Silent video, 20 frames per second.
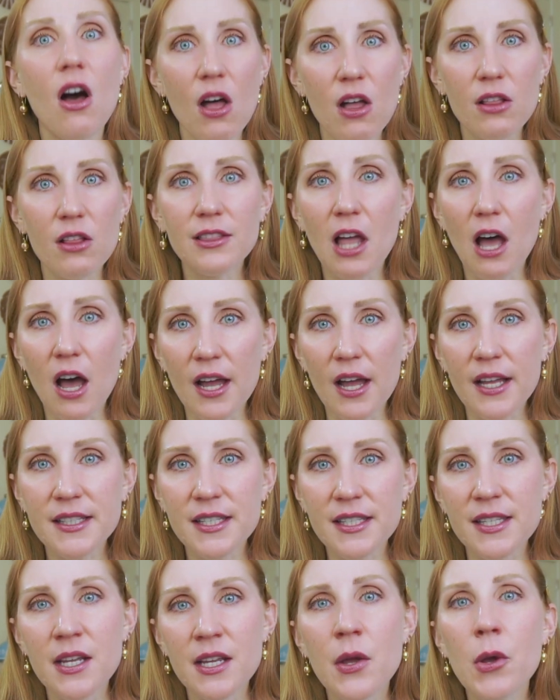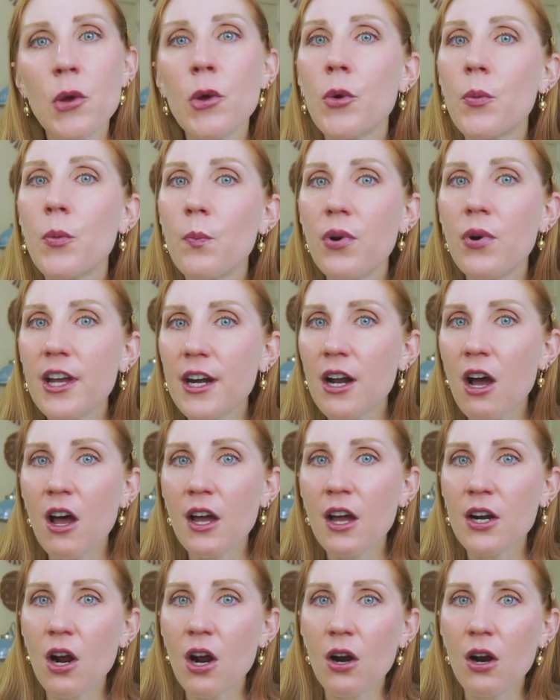a lot. But
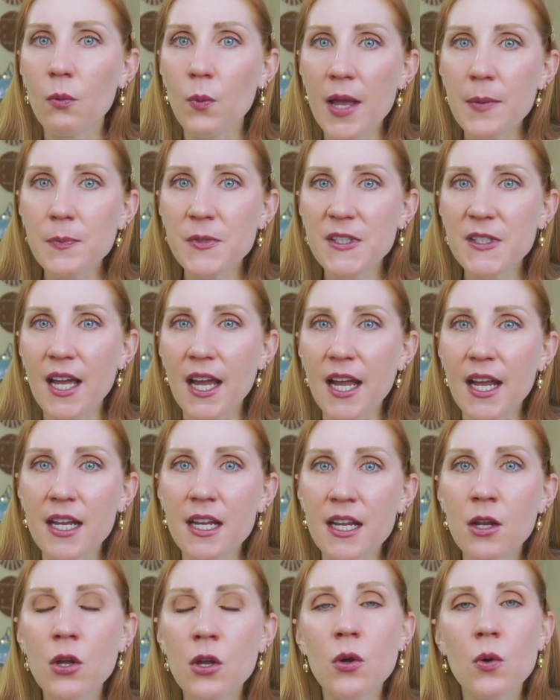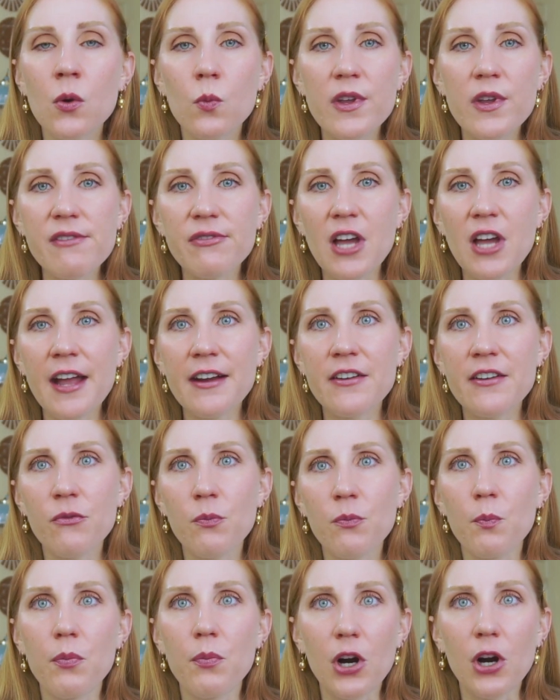on our website, we've kind
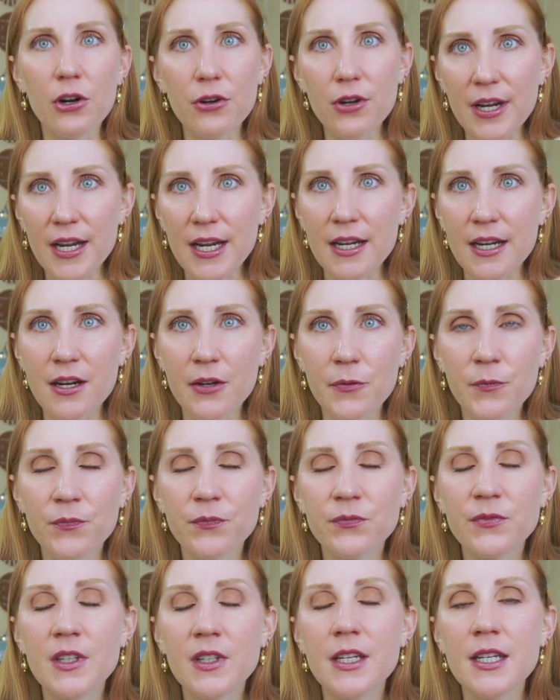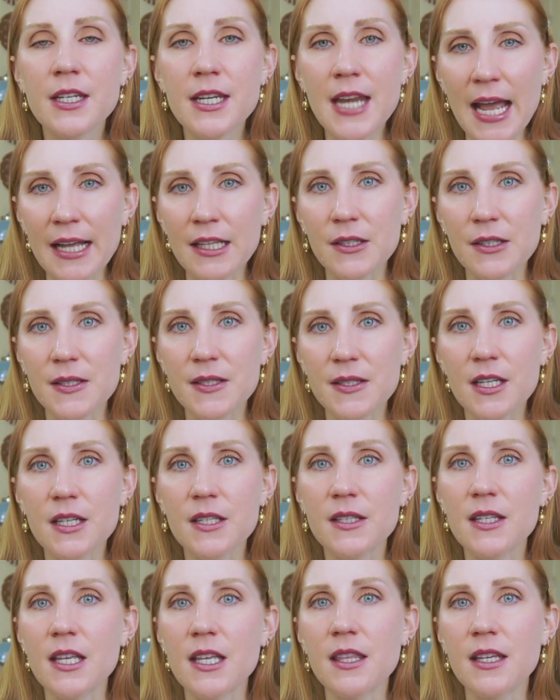of buried
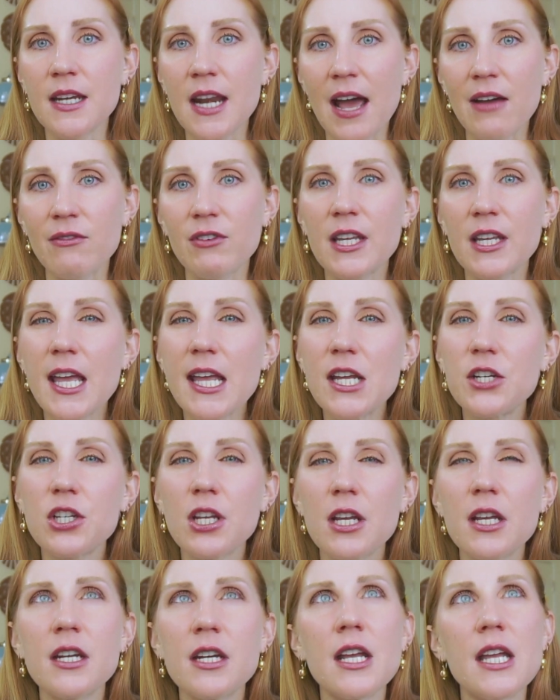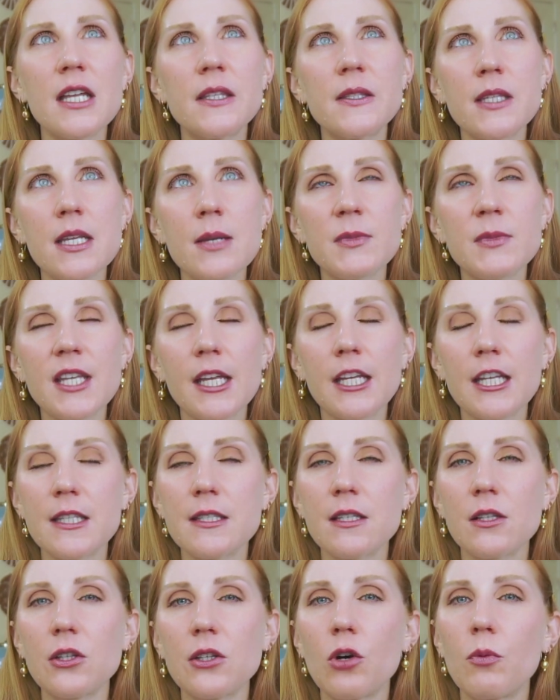necklaces in the navigation. It seems like
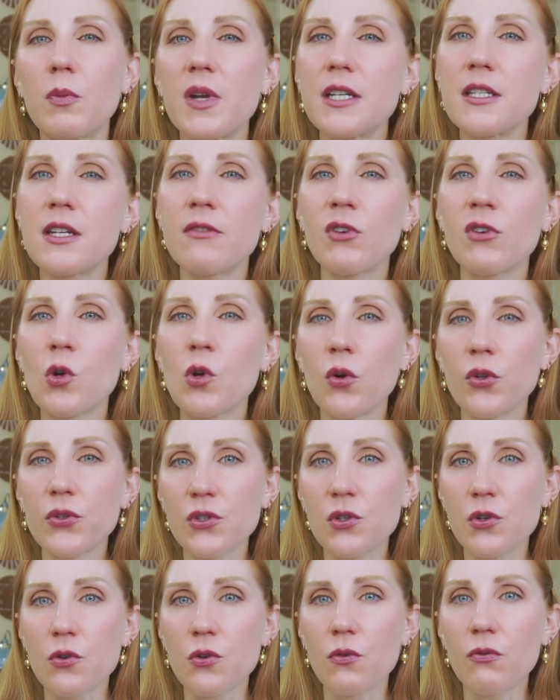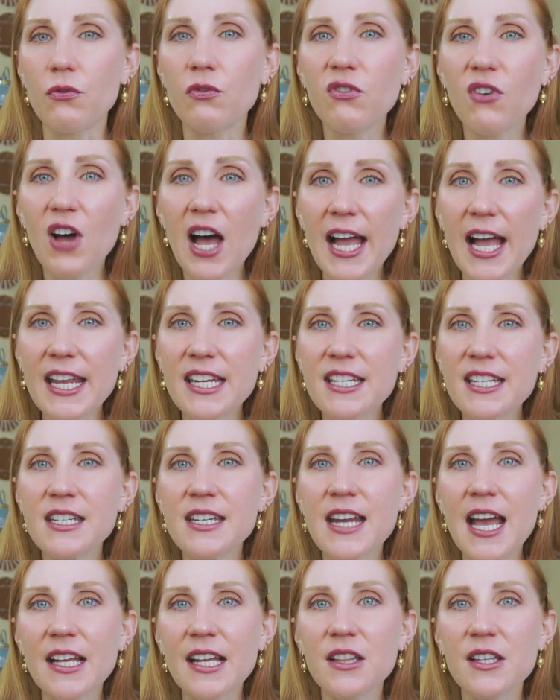it's a little bit difficult to
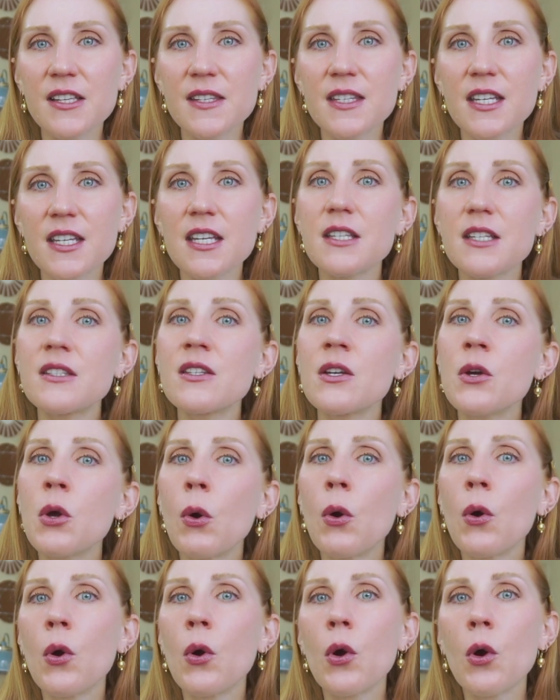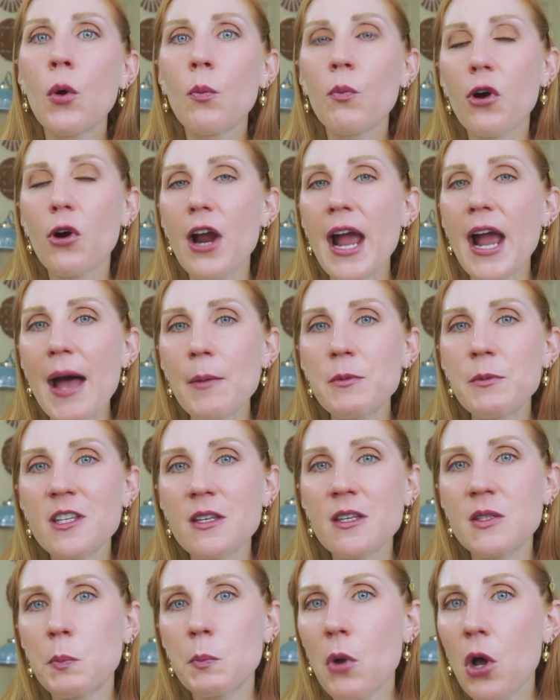find necklaces.
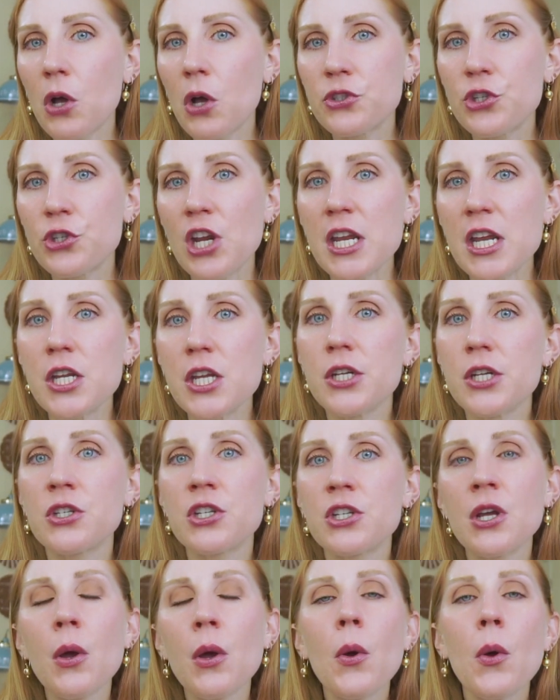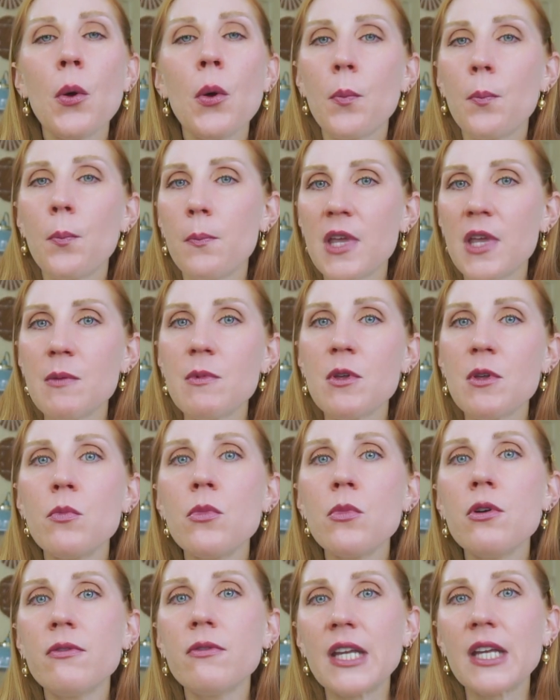Perhaps a small change, maybe
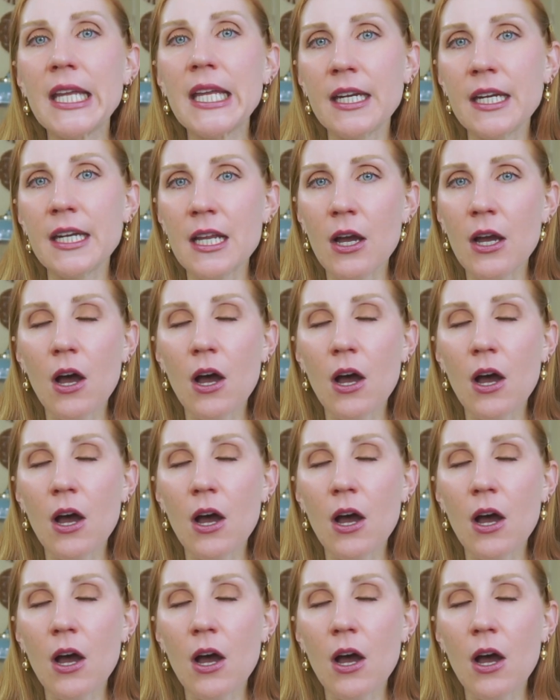moving it